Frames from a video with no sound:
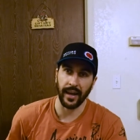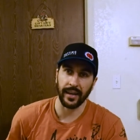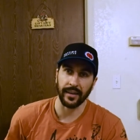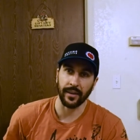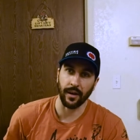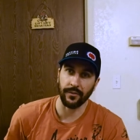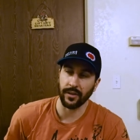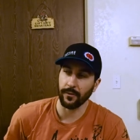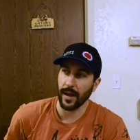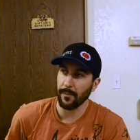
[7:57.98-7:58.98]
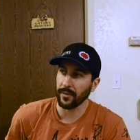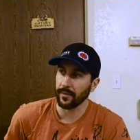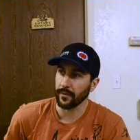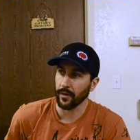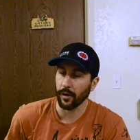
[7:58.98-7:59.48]
"Hey, you know, I've done rapids
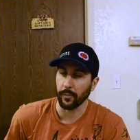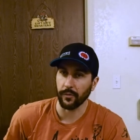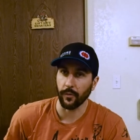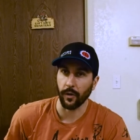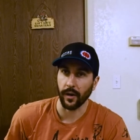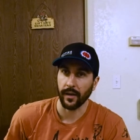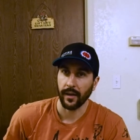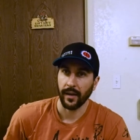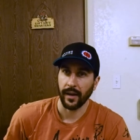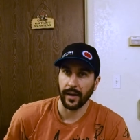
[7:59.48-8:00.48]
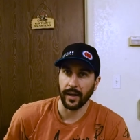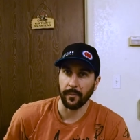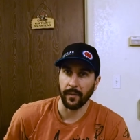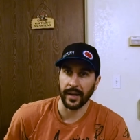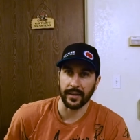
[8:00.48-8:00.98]
this hard before.
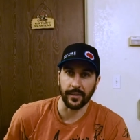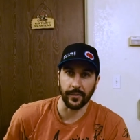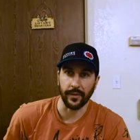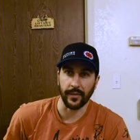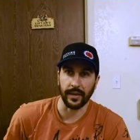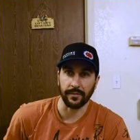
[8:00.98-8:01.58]
I can do this.